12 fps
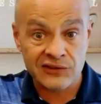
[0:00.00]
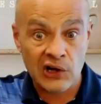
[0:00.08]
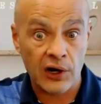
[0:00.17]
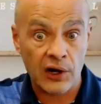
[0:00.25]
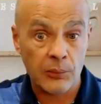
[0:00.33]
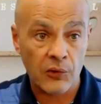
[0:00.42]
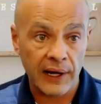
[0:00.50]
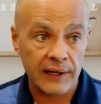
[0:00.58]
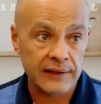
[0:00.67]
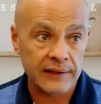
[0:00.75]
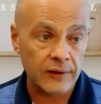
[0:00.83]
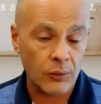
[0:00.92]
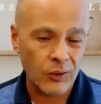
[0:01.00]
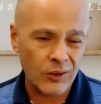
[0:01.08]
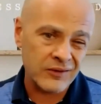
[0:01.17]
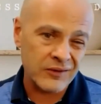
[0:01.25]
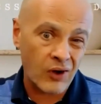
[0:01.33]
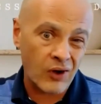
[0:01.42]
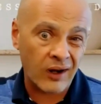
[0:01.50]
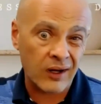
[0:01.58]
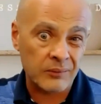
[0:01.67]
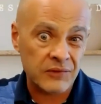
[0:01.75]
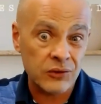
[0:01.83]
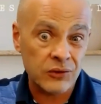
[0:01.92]
startup grant out there. What if you brought
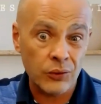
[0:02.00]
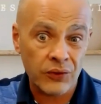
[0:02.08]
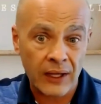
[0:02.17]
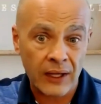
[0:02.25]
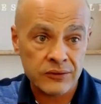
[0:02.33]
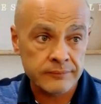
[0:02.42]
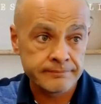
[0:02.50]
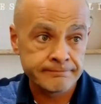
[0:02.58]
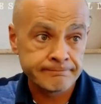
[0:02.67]
it up to 2,000?